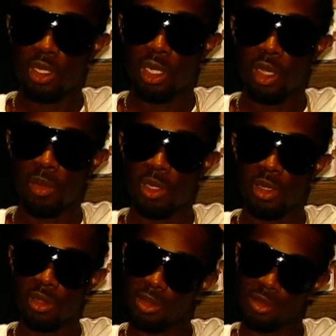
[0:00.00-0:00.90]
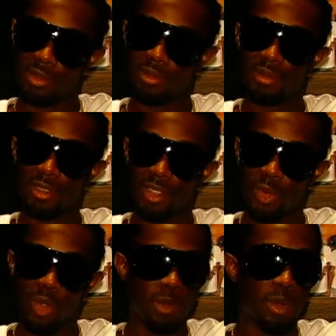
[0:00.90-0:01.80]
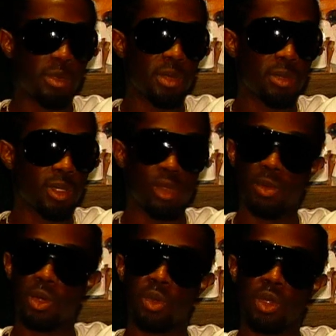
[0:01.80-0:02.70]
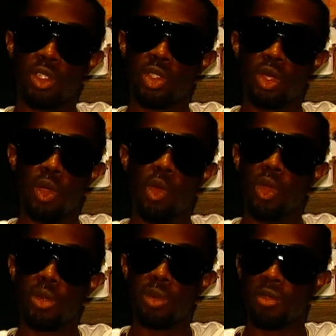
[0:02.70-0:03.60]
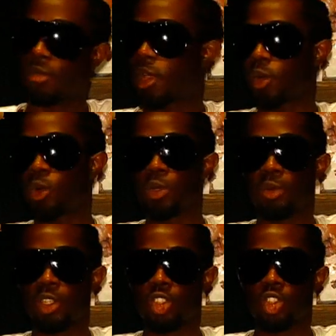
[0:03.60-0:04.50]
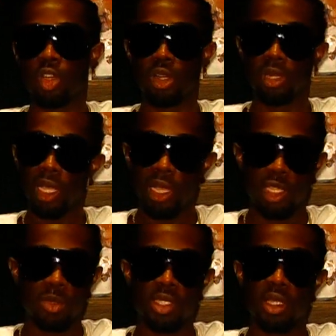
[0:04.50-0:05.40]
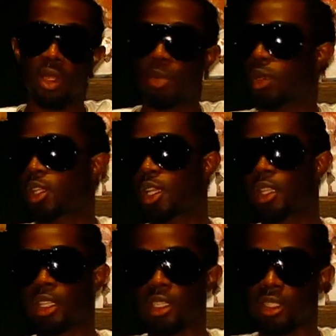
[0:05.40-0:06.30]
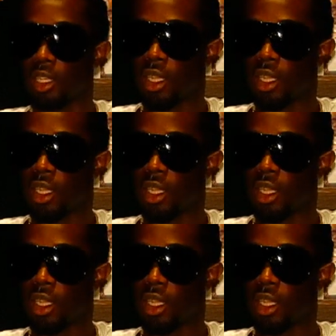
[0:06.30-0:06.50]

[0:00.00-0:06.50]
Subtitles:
You know what I mean? Whole heap of people don't know, but we got through a whole heap of fight, whole heap of struggle. As I said, not protected.